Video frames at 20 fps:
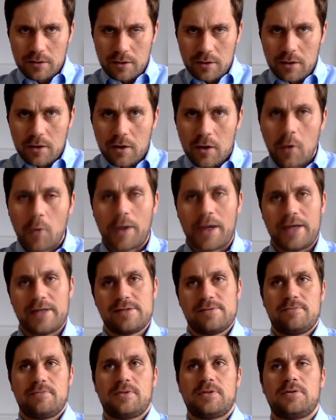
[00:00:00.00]
Okay,
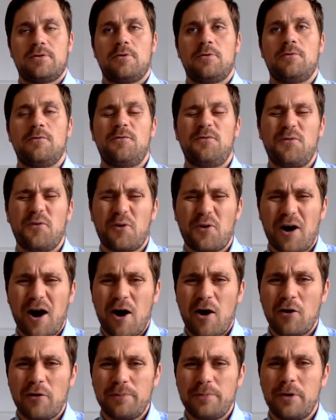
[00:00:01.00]
so for our
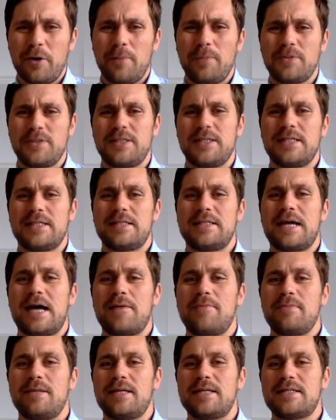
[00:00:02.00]
purposes, that
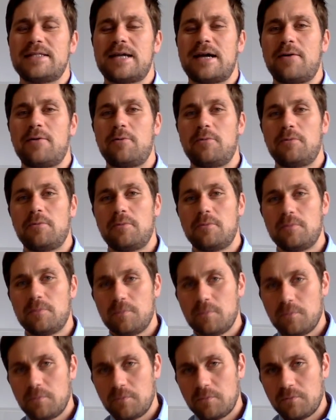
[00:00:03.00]
means that
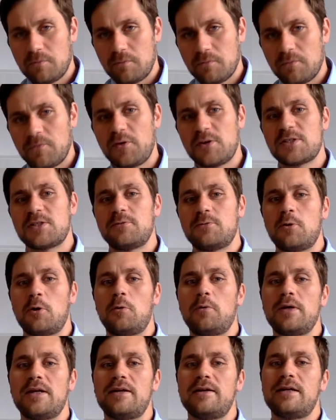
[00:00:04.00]
first of all,
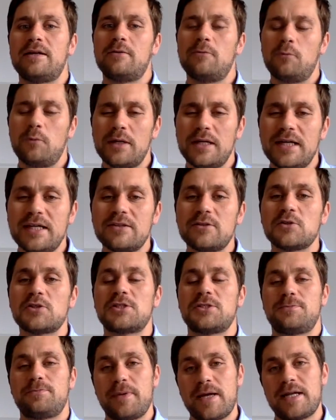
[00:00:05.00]
we need to
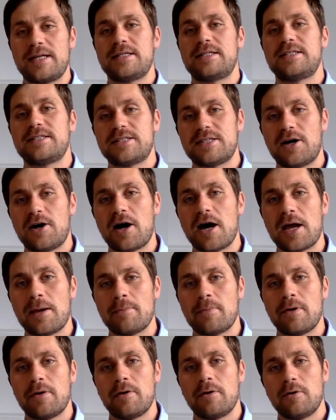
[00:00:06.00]
spend time
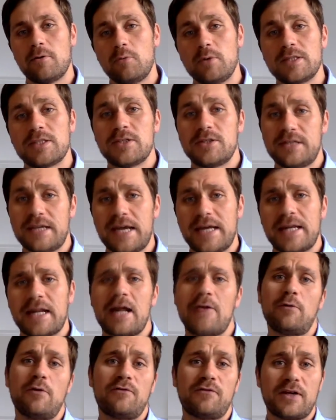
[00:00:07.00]
with the data that
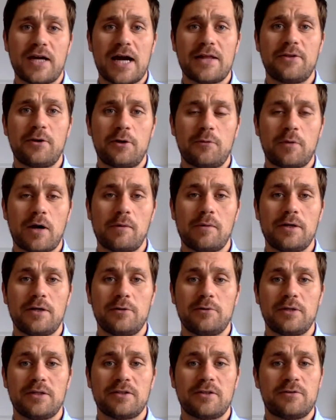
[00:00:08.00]
we've gathered while we're doing
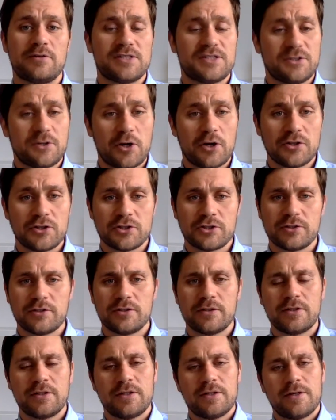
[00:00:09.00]
the research.
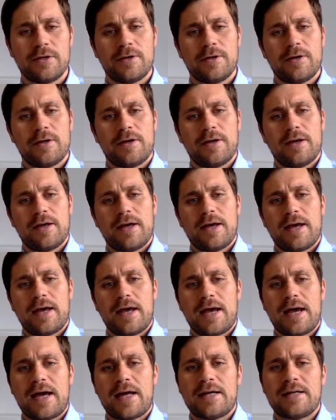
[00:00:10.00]

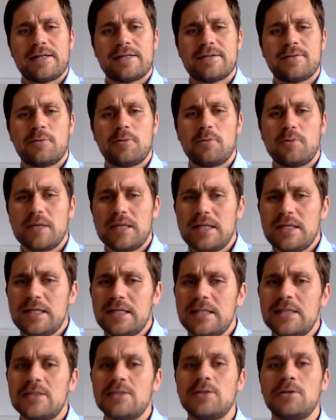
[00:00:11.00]
And we need
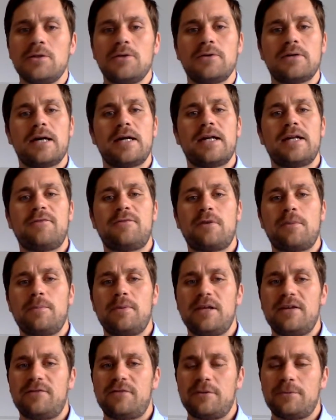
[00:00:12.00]
to look at it from
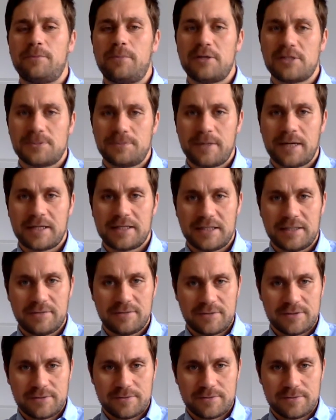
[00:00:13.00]
different perspectives.